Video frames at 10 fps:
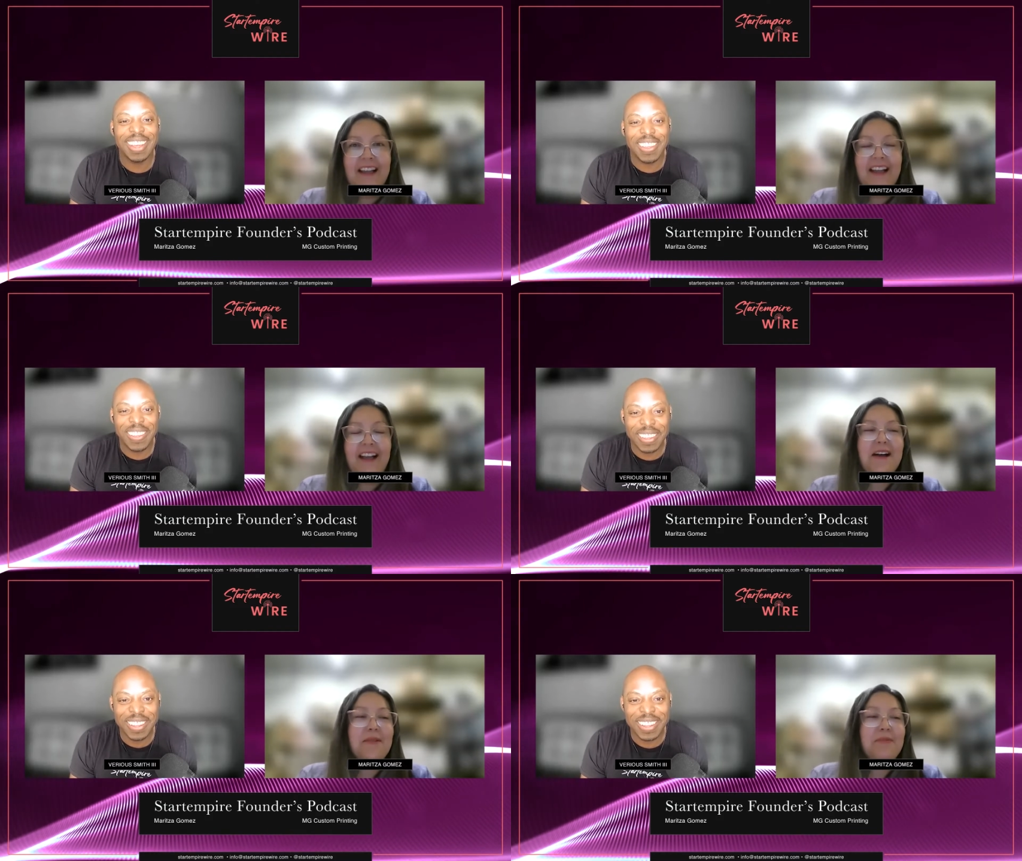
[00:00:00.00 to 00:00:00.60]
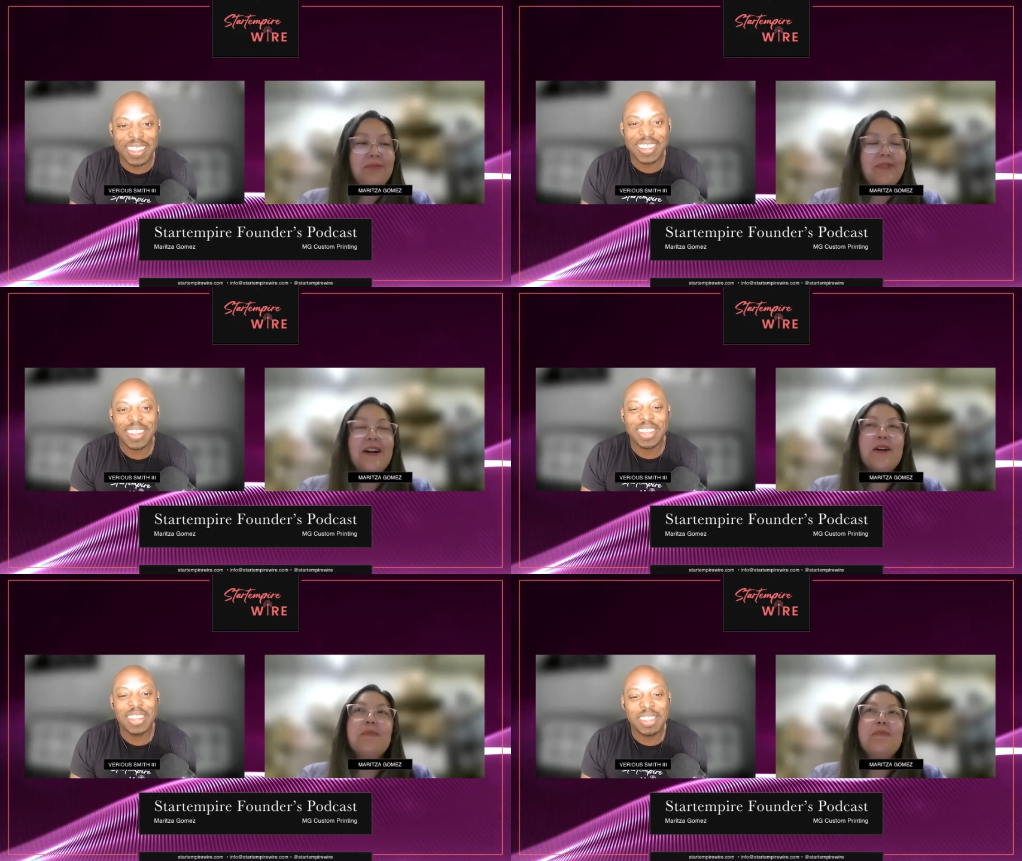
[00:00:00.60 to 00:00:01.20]
Speaker 1: Um,
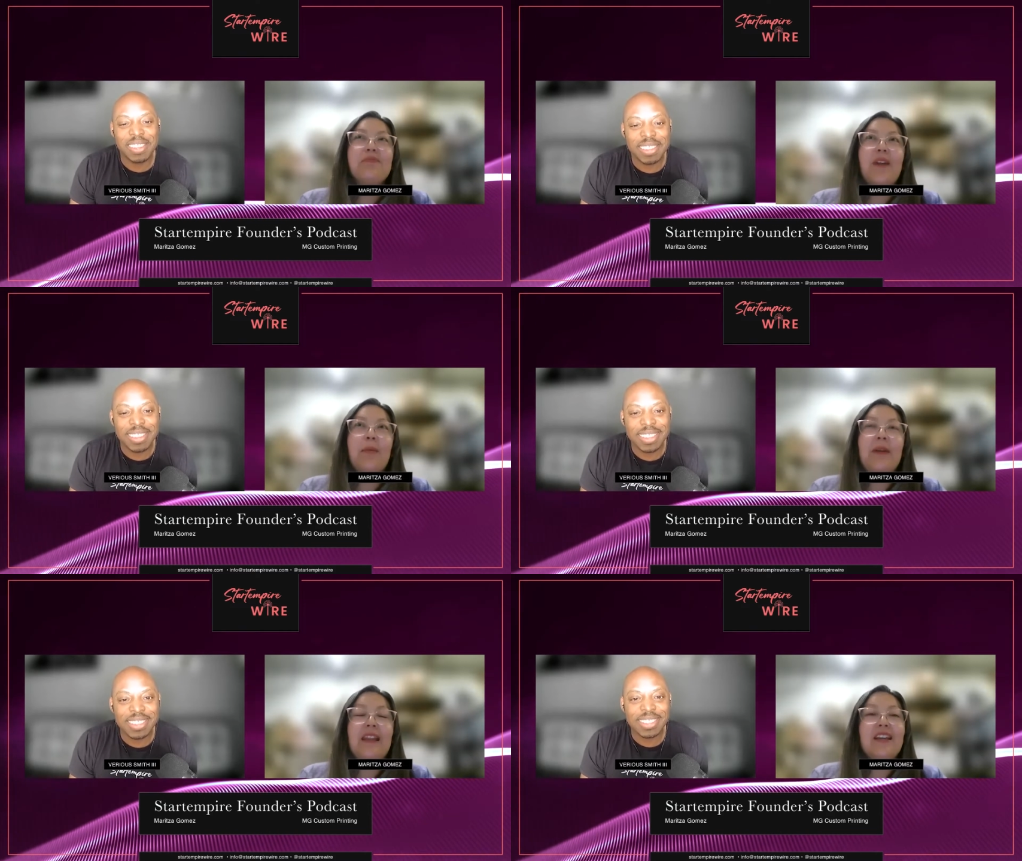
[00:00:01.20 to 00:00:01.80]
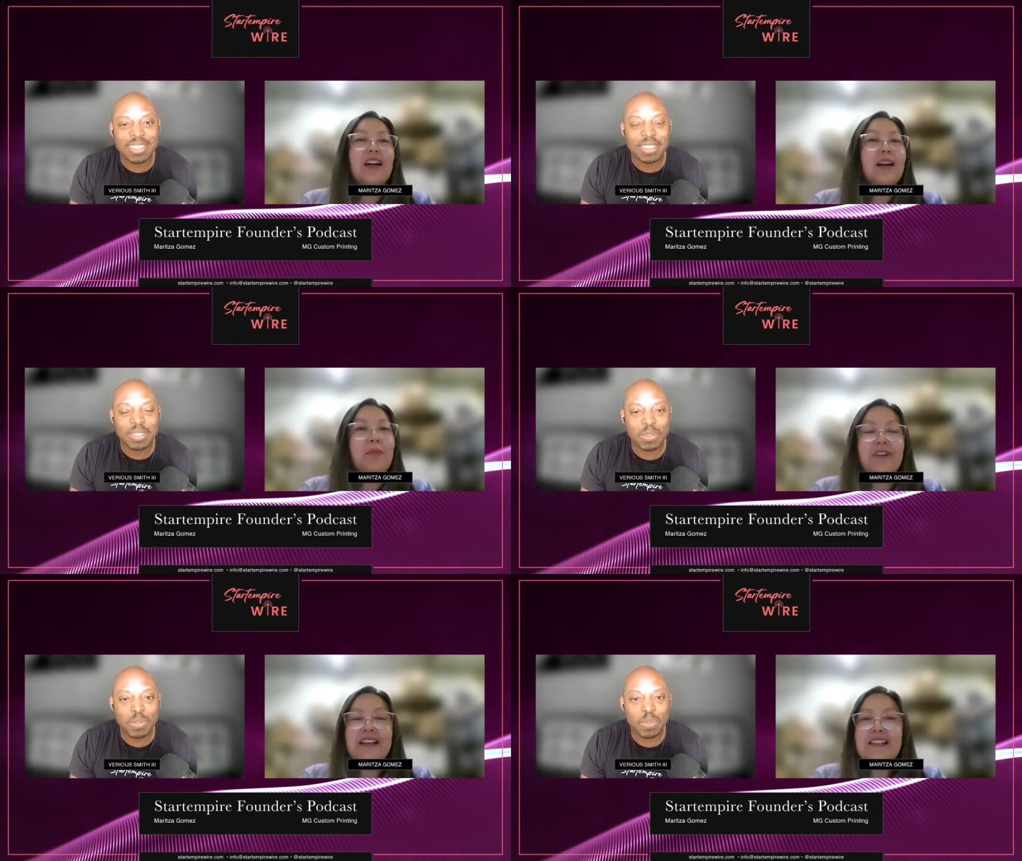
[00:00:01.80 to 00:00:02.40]
well, I mean,
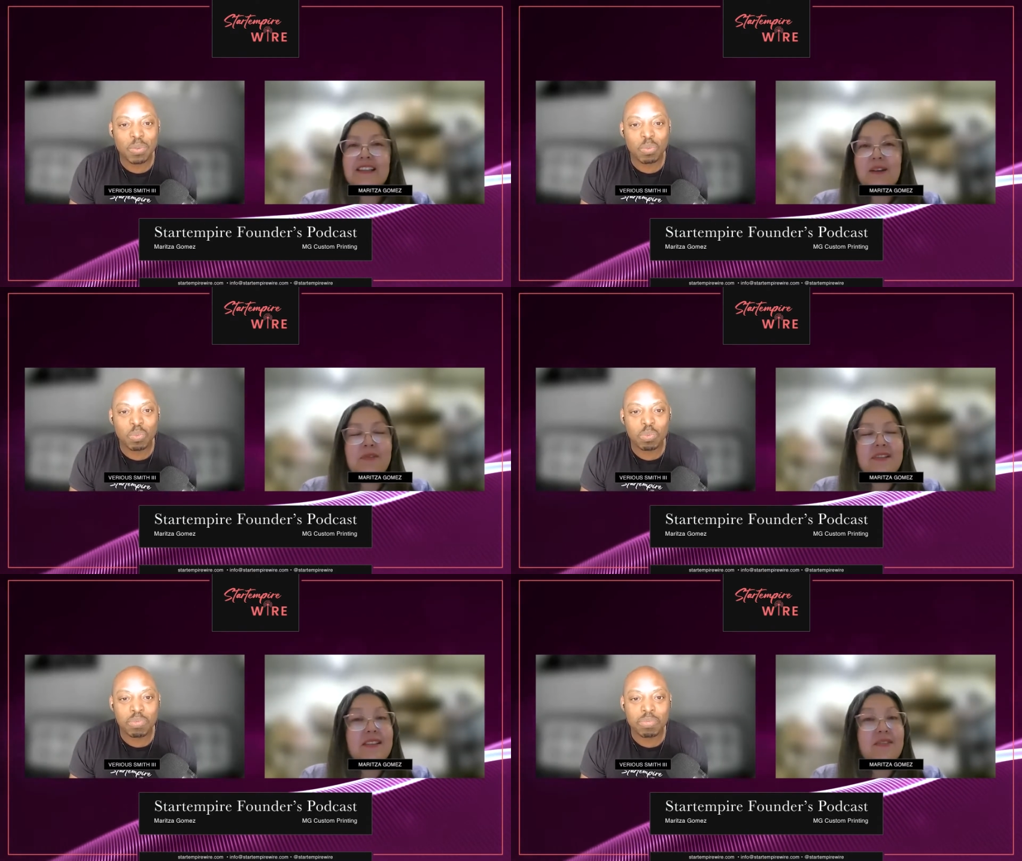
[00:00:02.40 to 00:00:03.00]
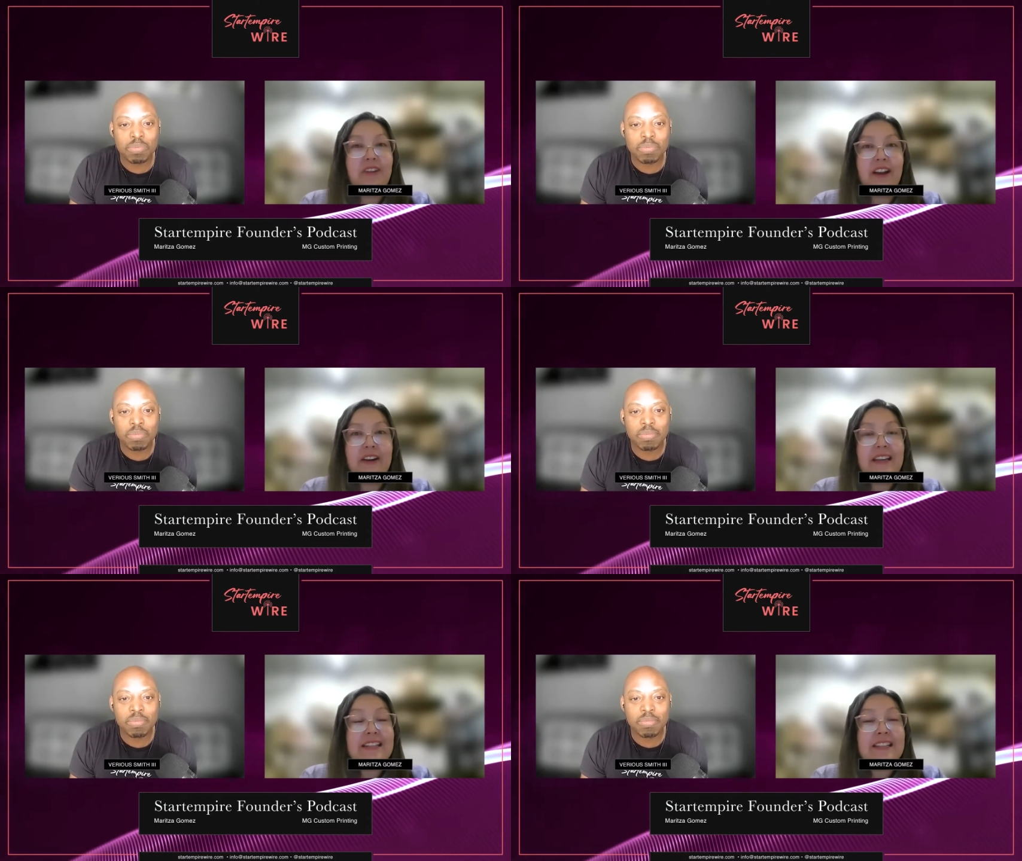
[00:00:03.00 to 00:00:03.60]
young Maritza was this
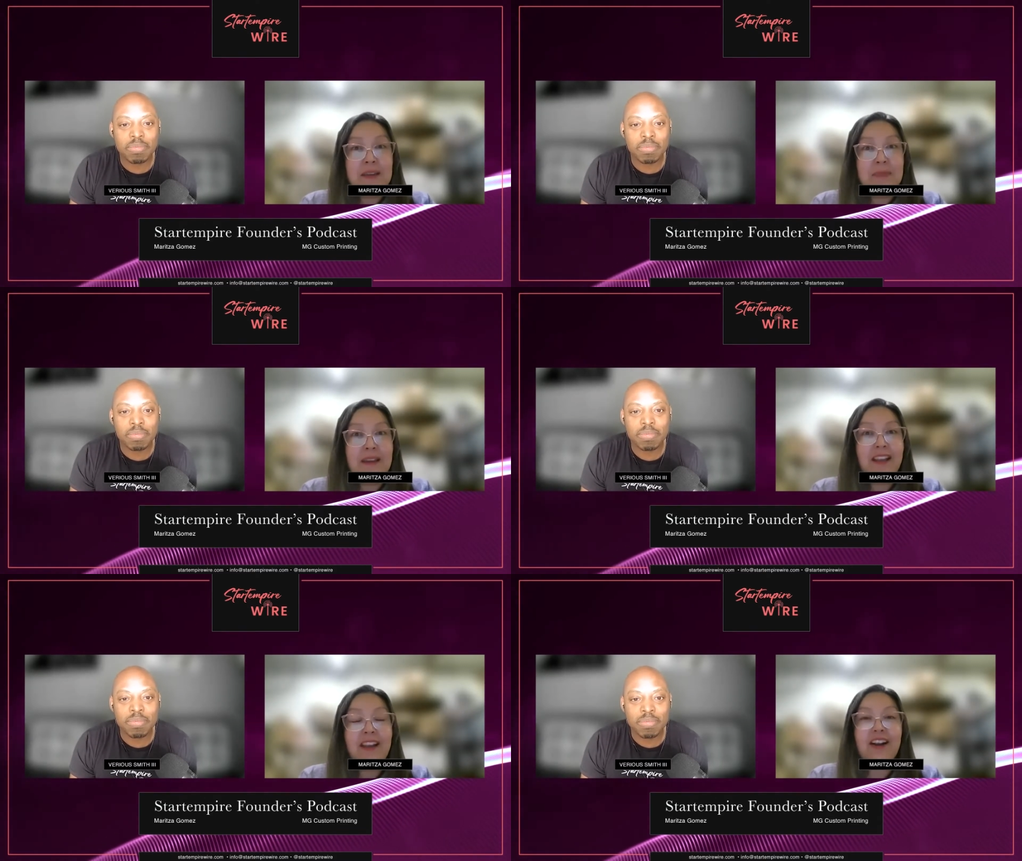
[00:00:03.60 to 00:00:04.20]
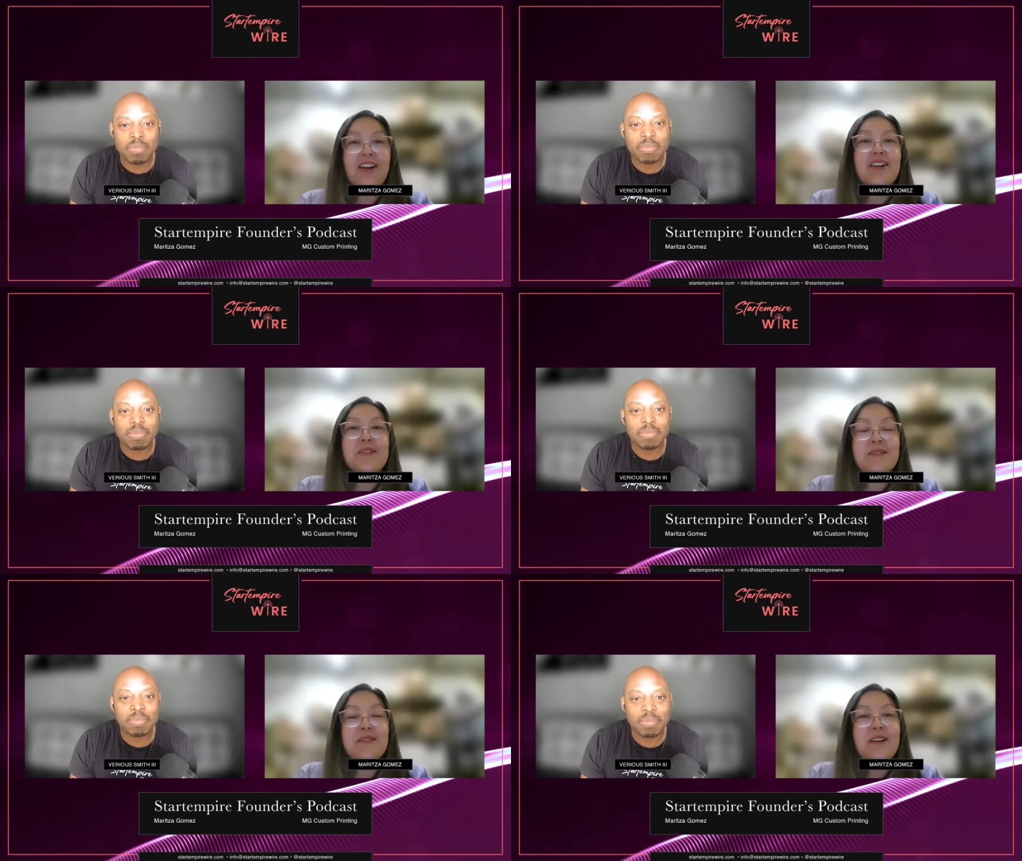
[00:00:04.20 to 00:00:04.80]
very timid
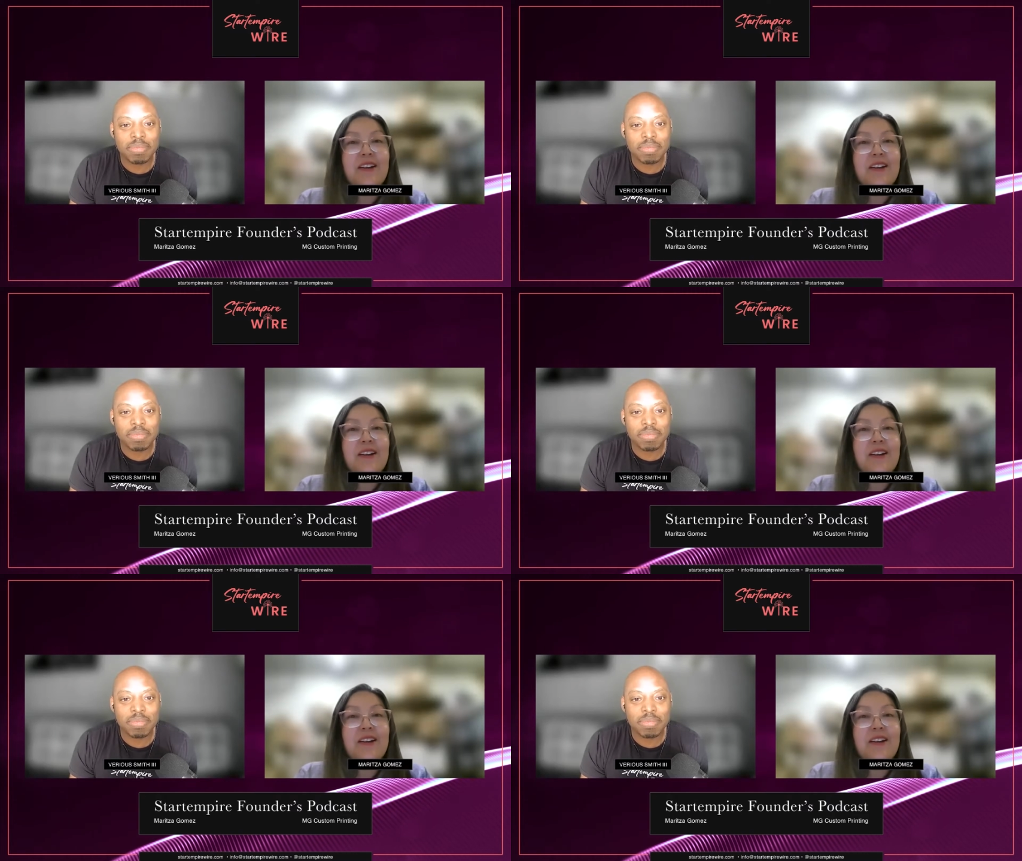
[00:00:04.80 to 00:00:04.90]
girl